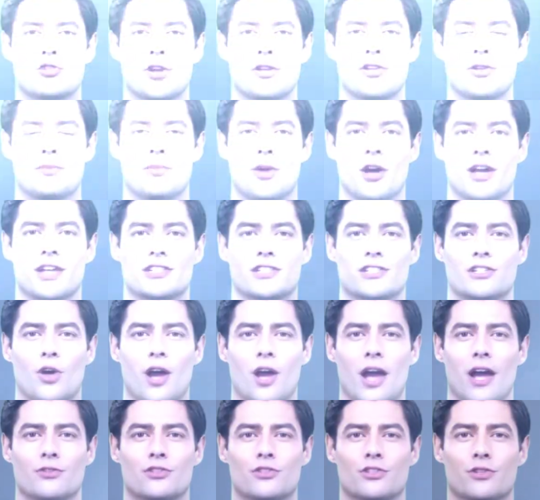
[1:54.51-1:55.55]
when the lights go
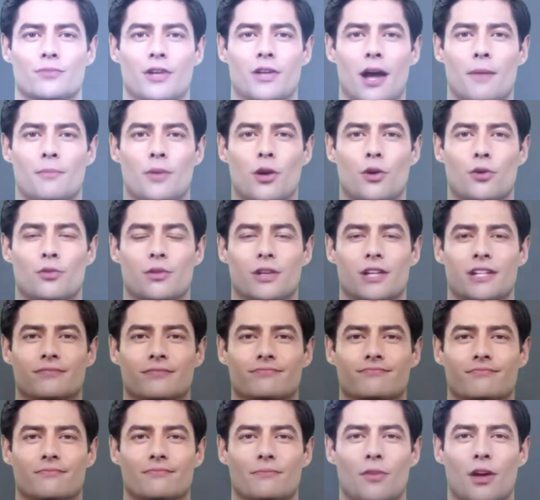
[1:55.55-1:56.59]
out in that building,
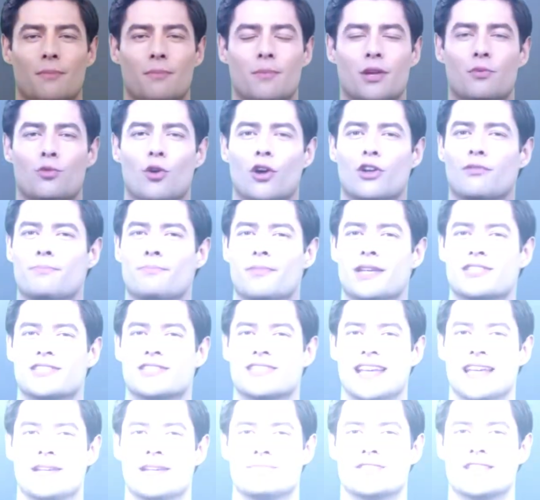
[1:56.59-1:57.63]
only one of these
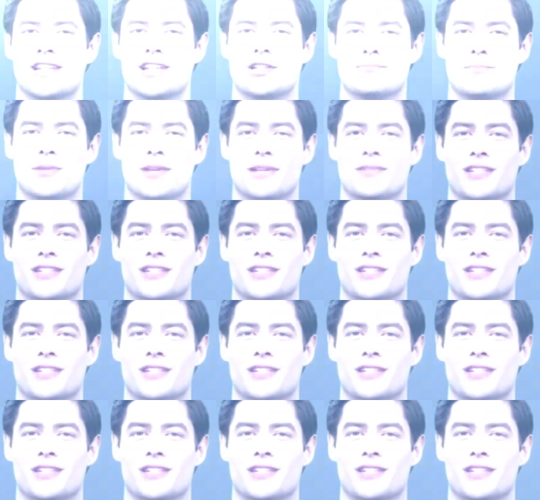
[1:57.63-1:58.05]
teams has been